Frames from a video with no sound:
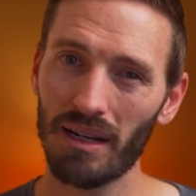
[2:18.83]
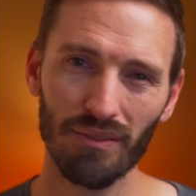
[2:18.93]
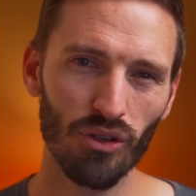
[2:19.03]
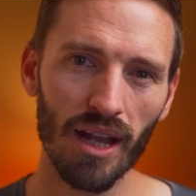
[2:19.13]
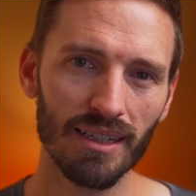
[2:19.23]
but
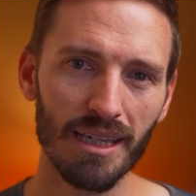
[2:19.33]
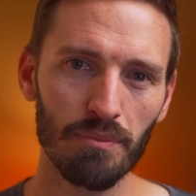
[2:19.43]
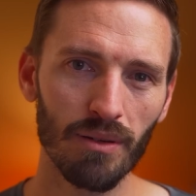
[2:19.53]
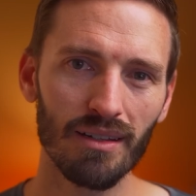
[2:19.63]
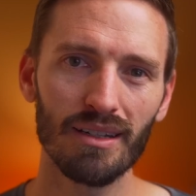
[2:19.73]
if you had
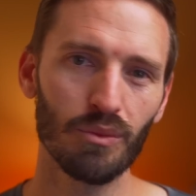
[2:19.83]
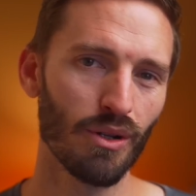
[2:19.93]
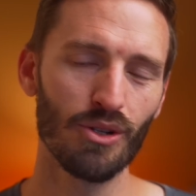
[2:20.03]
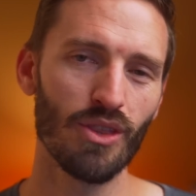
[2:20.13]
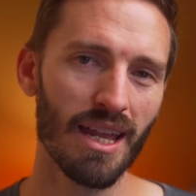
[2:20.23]
Keyper, it
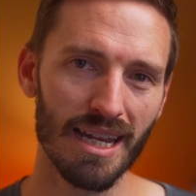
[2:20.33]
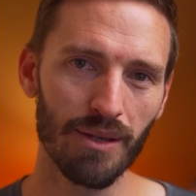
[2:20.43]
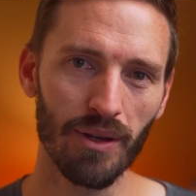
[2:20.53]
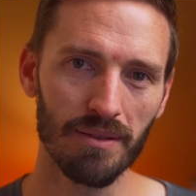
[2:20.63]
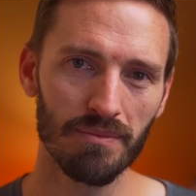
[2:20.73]
would do that
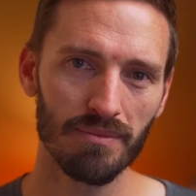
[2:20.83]
anyway.